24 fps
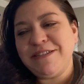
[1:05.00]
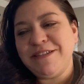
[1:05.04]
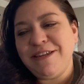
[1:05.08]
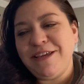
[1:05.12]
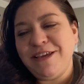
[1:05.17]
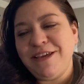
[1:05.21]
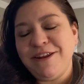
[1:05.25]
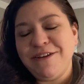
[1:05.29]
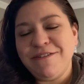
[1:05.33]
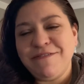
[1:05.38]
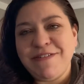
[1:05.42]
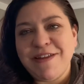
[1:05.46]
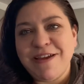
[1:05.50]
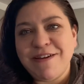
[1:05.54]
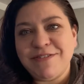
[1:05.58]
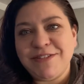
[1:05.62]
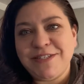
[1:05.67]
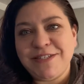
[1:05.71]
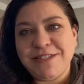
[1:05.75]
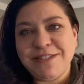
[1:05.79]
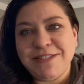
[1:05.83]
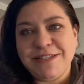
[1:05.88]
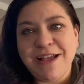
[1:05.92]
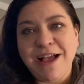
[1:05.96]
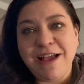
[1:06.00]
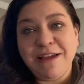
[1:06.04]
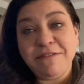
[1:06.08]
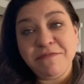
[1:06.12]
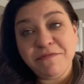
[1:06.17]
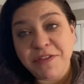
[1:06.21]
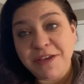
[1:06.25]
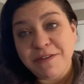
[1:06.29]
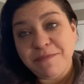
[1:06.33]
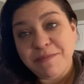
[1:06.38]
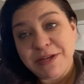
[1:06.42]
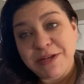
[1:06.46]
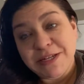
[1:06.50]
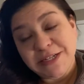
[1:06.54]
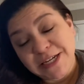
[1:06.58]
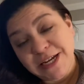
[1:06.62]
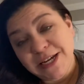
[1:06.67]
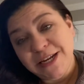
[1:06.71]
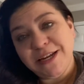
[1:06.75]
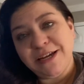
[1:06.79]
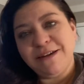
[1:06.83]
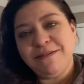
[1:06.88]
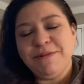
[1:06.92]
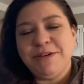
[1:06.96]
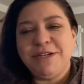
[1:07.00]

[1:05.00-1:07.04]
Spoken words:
you know, now it's kind of like maintaining,